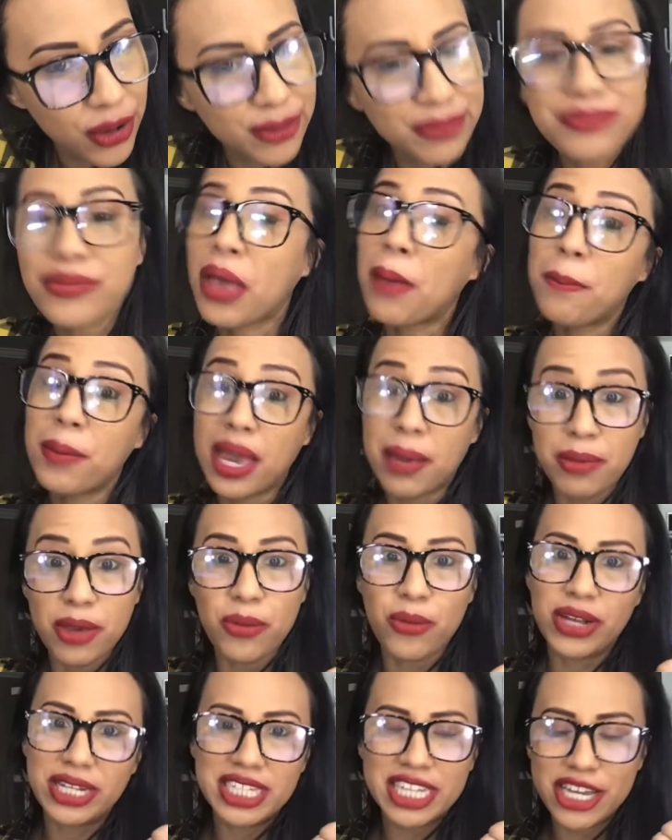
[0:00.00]
maybe
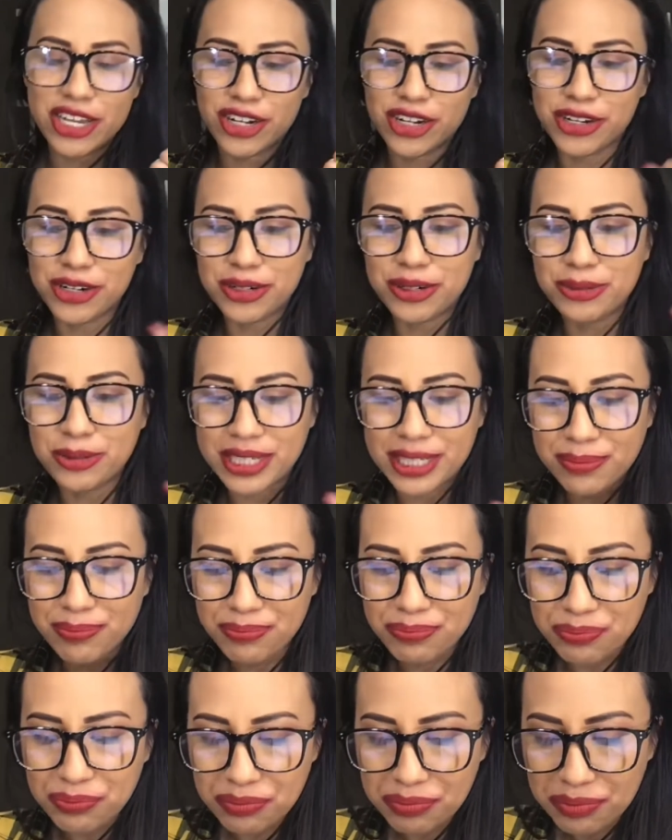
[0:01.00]
one day your girl will.
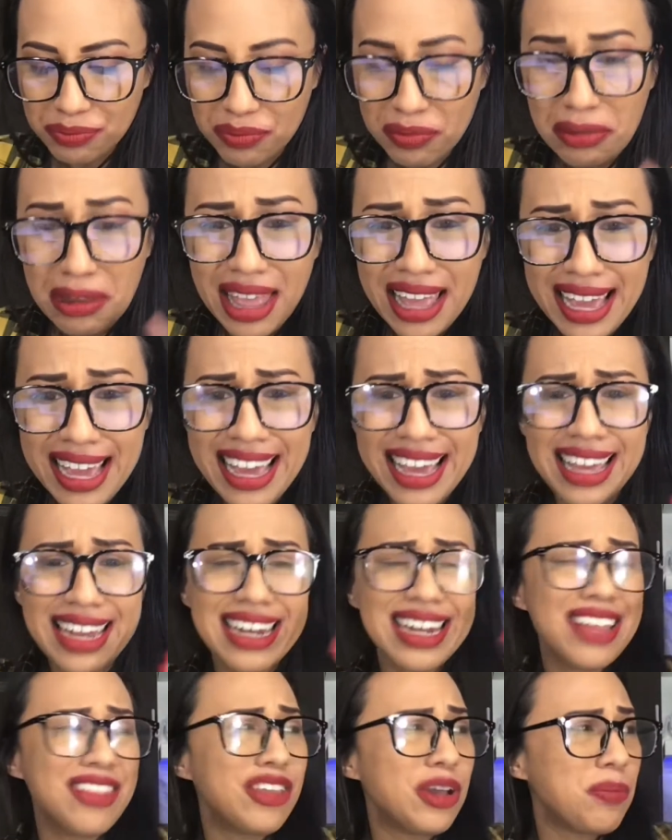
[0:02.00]
And
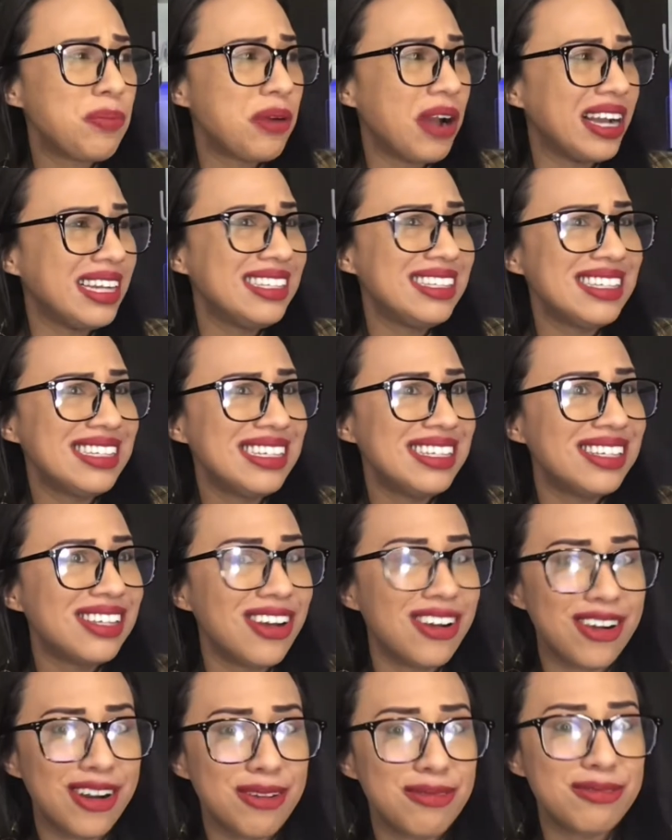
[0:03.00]
their prices
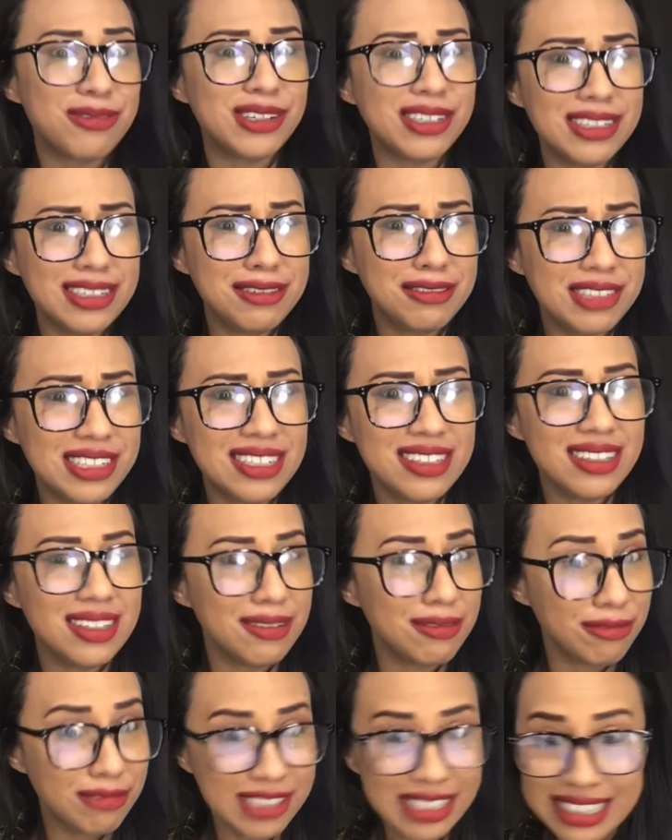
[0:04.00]
are really
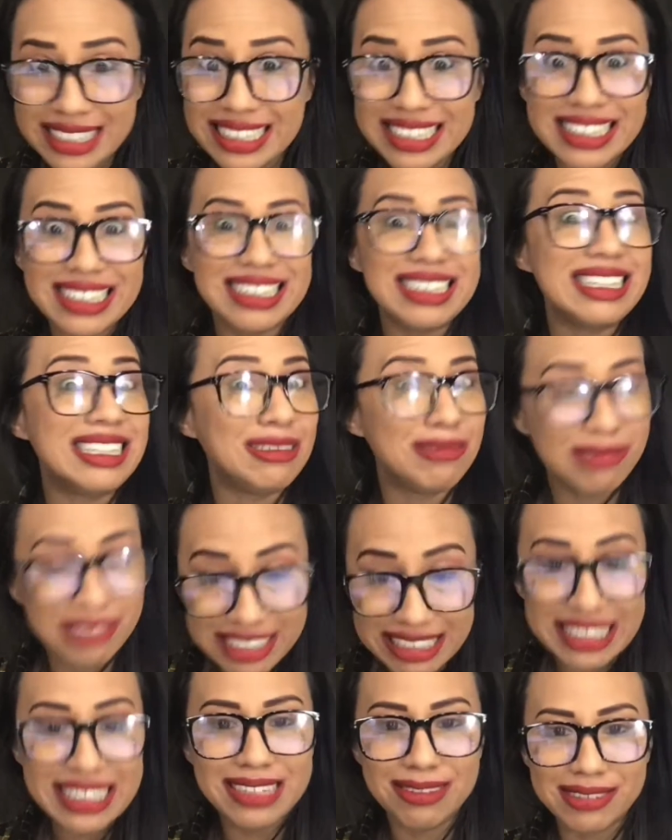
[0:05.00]

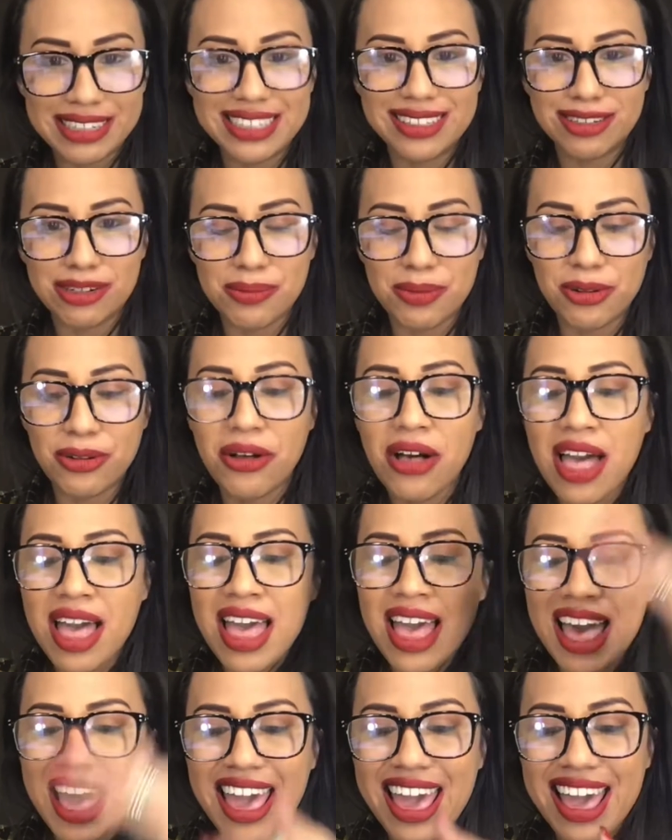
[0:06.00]
reasonable.
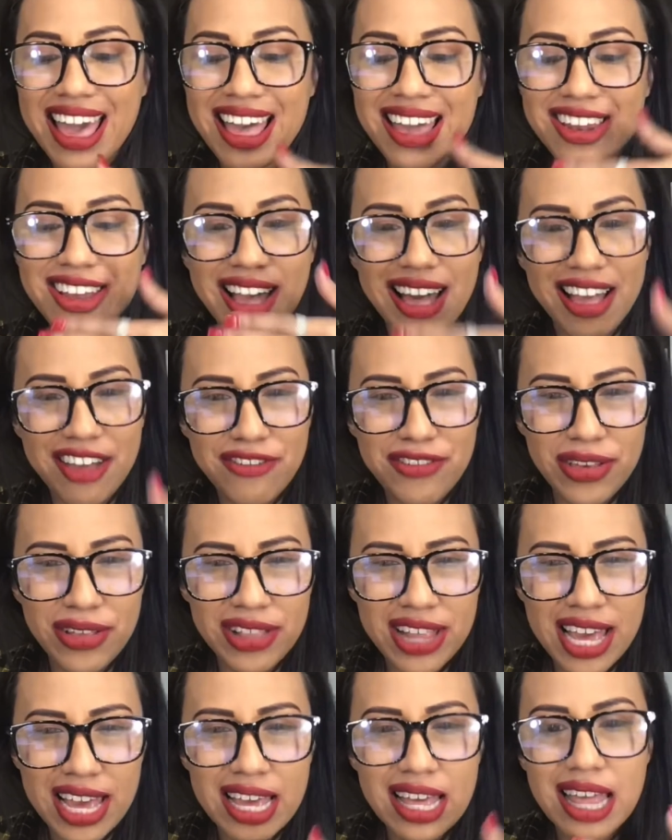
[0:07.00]
And I feel
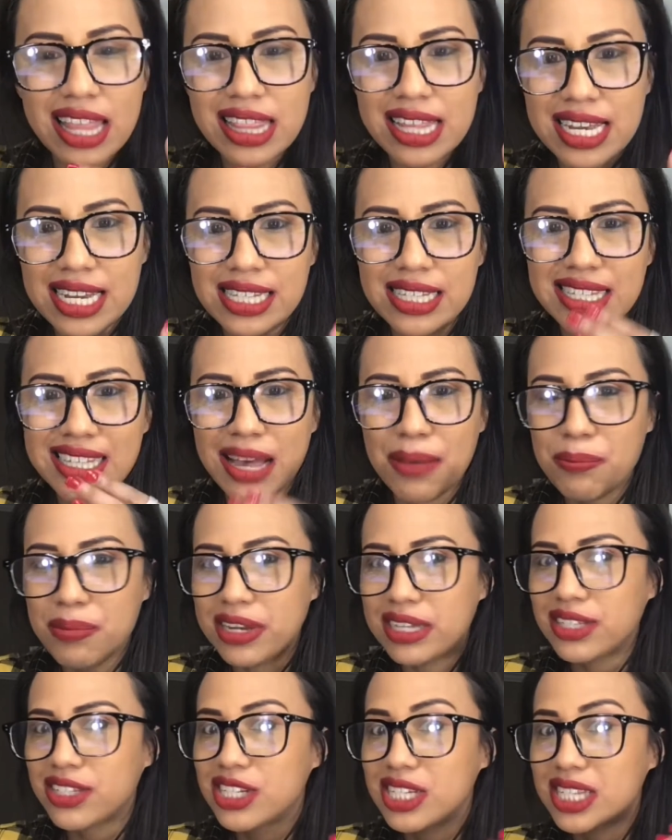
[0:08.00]
like these
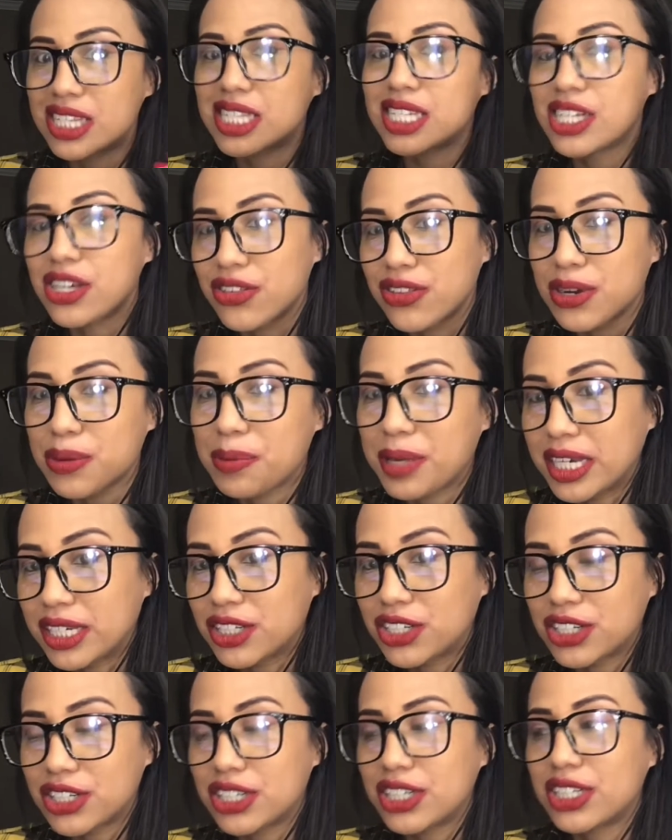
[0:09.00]
companies just steal their
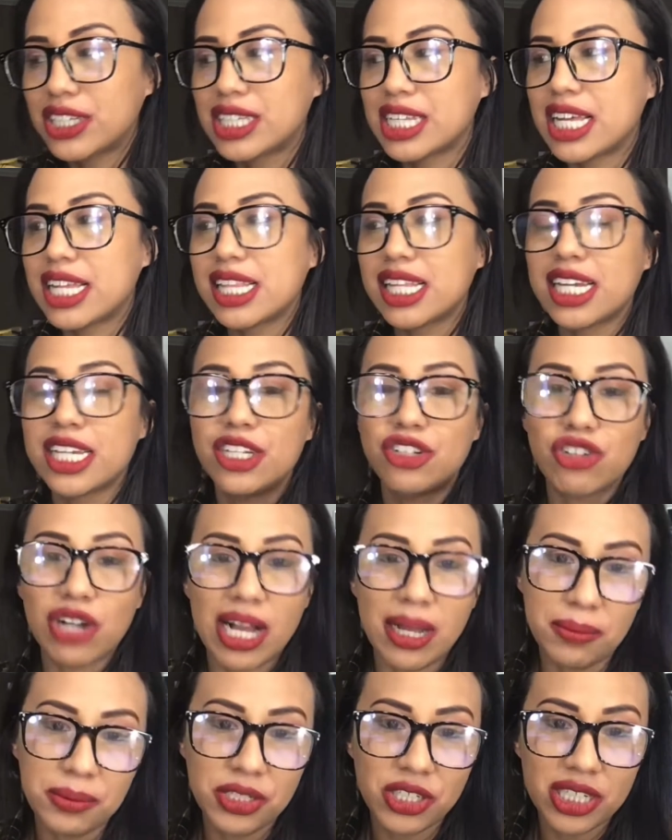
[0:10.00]
pictures and then drop
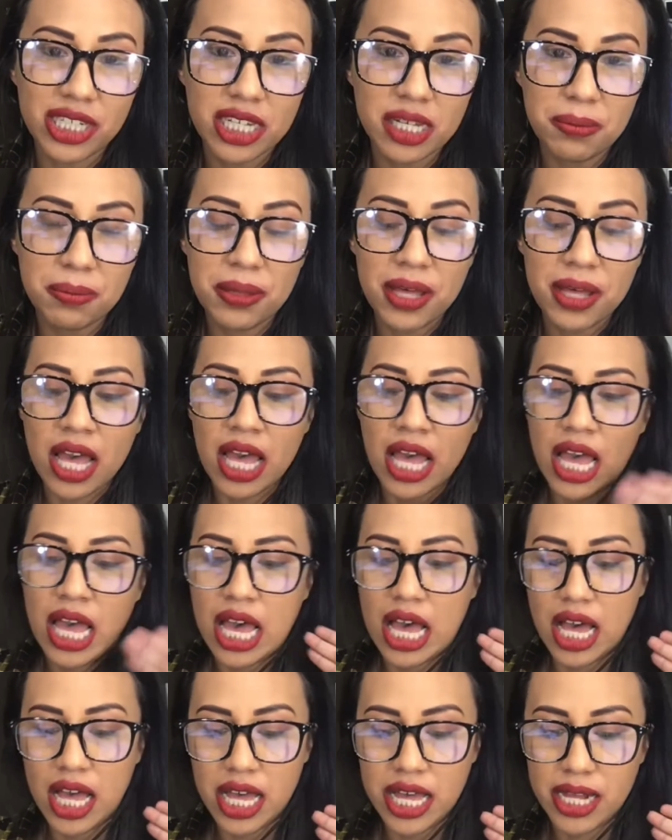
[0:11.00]
ship.
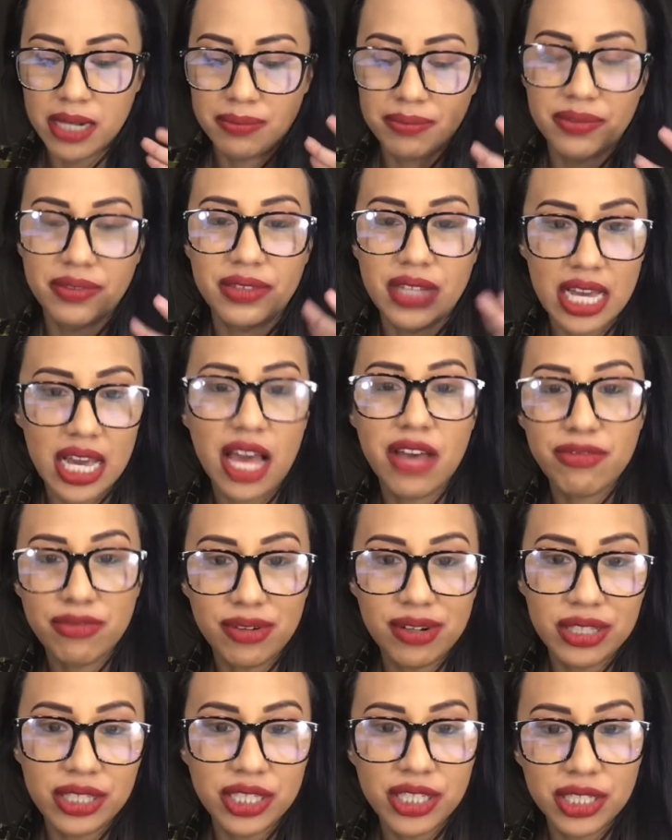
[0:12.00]
They have
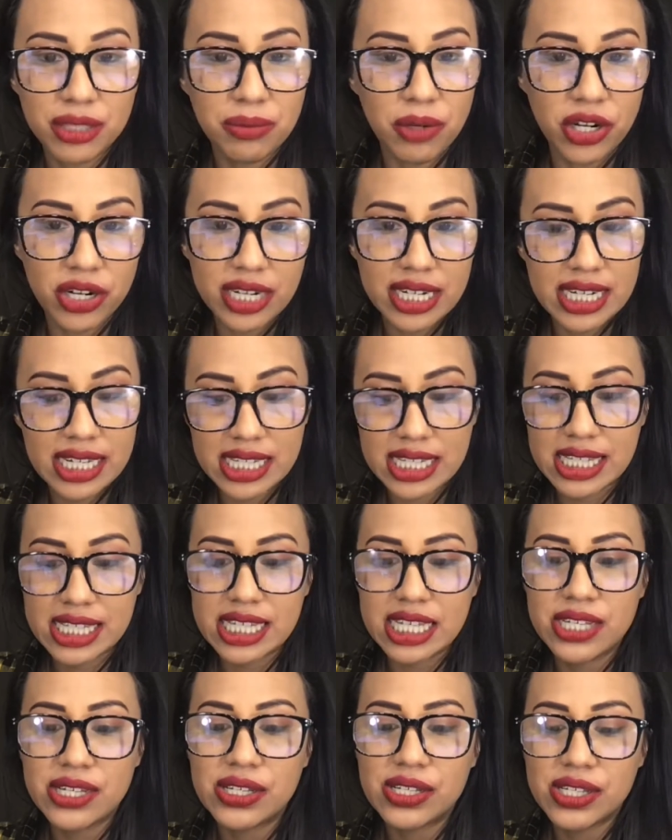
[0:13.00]
really good marketing
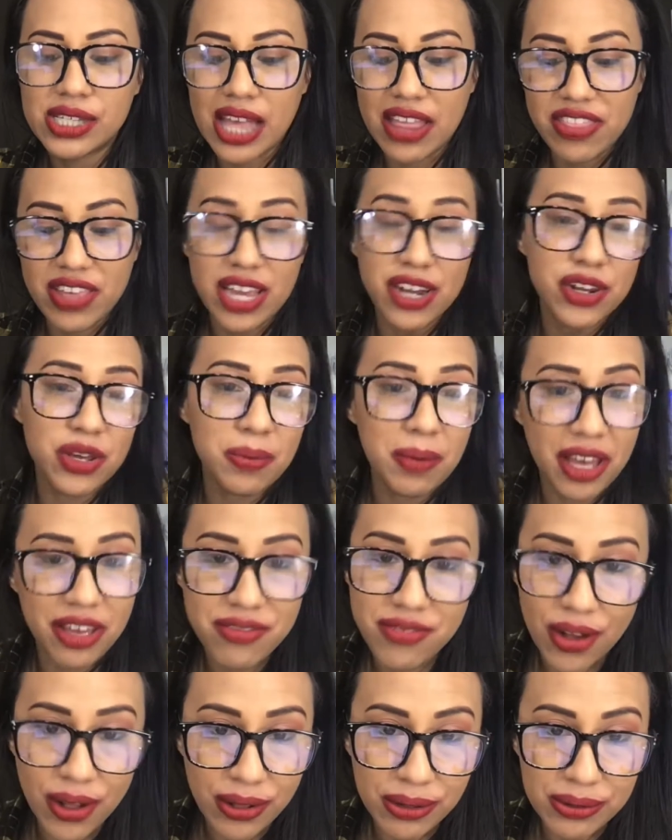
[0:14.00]
skills. They do buy
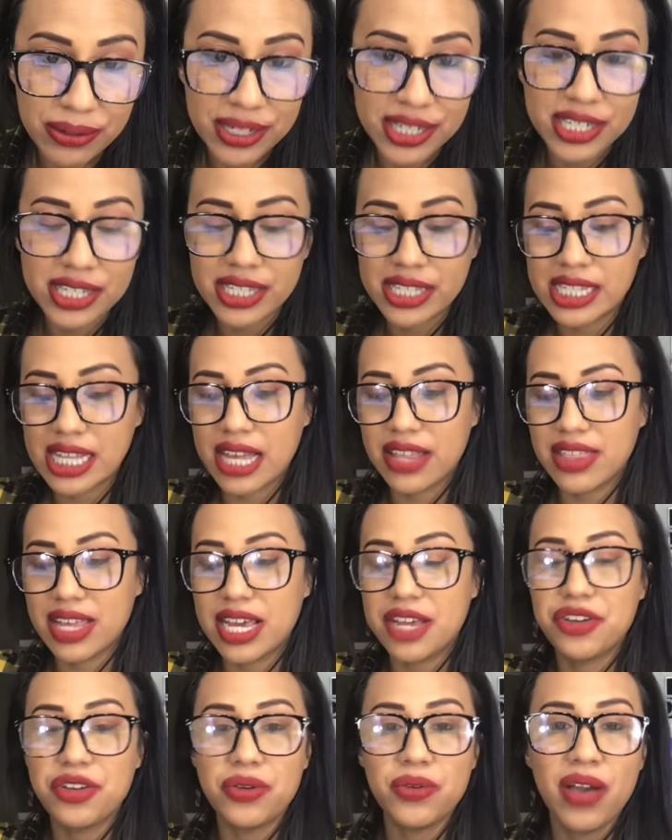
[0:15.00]
followers. They
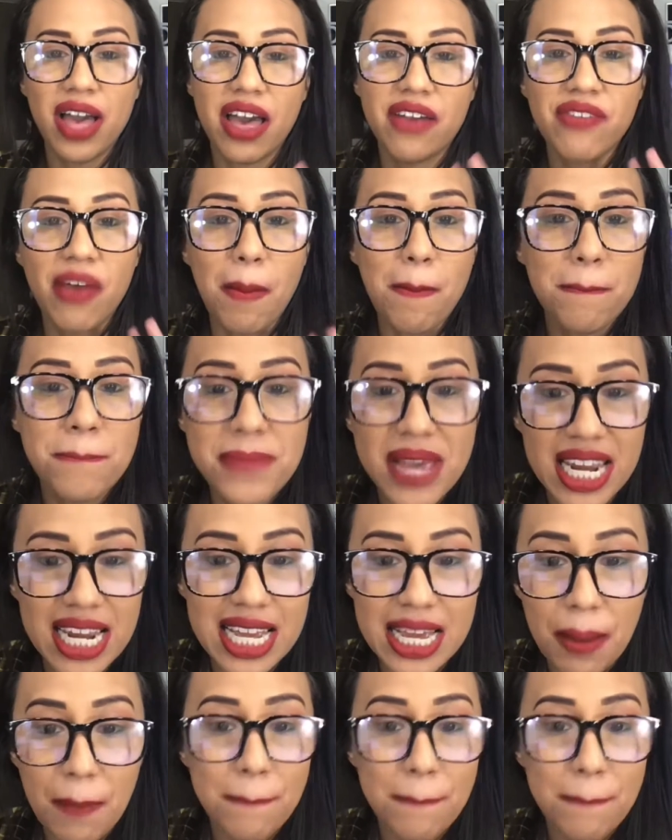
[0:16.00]
do have many